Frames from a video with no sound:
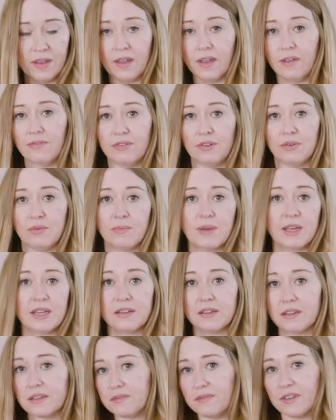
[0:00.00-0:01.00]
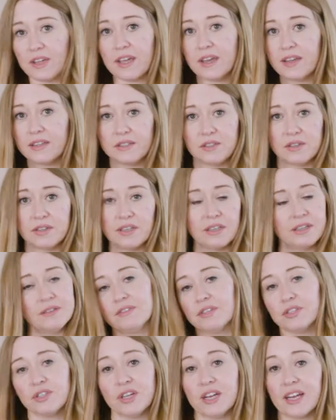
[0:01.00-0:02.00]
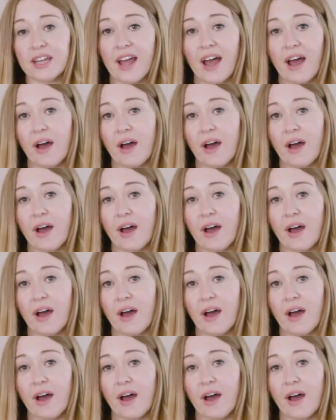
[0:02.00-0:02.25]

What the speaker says: If you were making this for kids, you could leave the chili